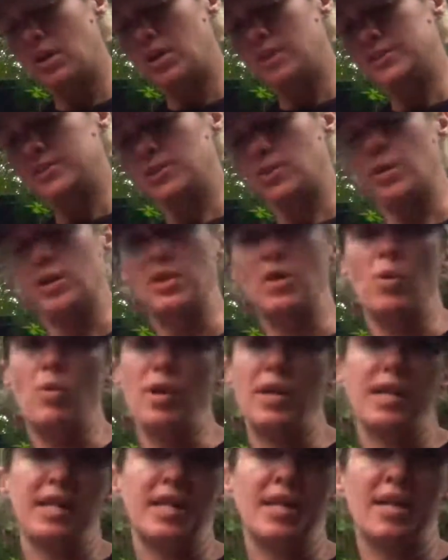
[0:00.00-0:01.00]
So I don't
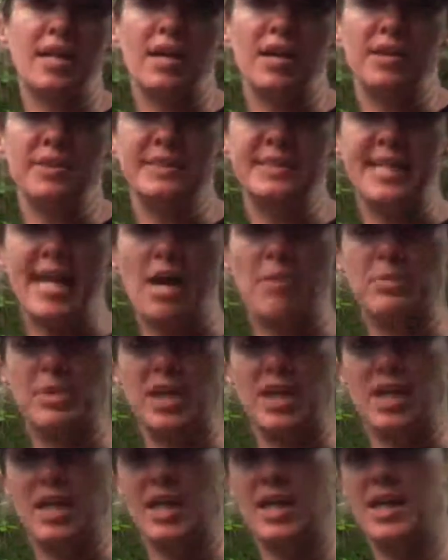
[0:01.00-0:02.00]
want to get it all
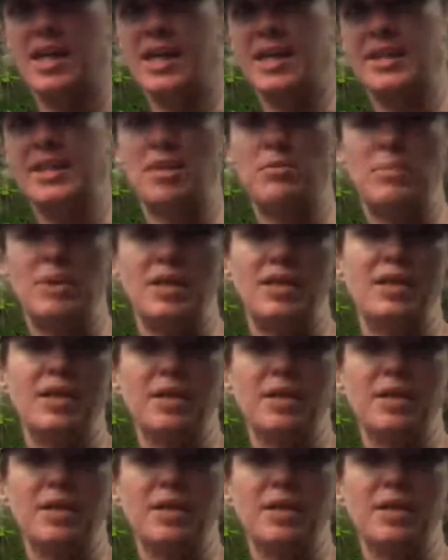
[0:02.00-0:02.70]
sappy and then be